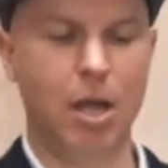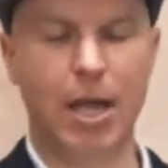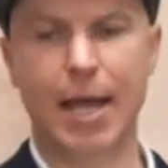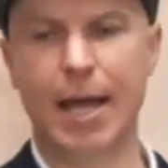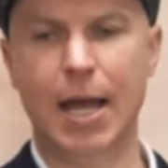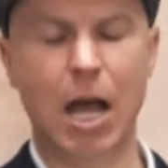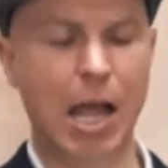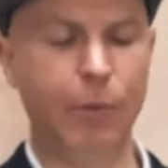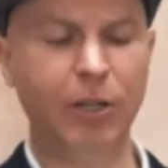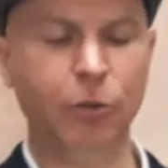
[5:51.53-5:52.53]
I
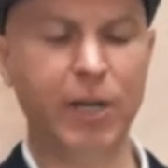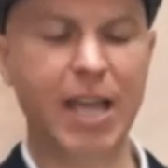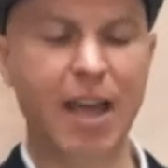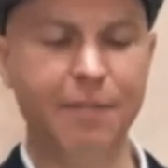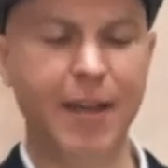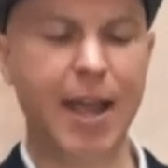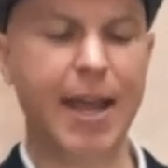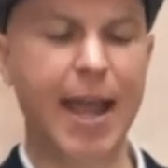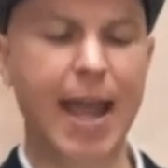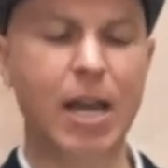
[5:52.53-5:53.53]
went to a cafe
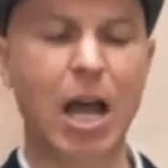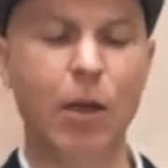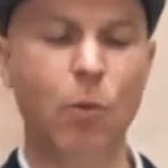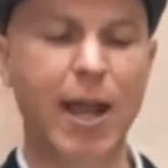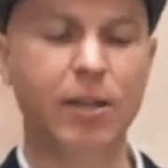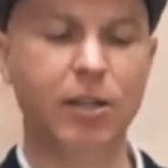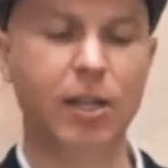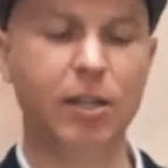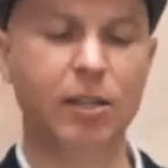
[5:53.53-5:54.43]
and I waited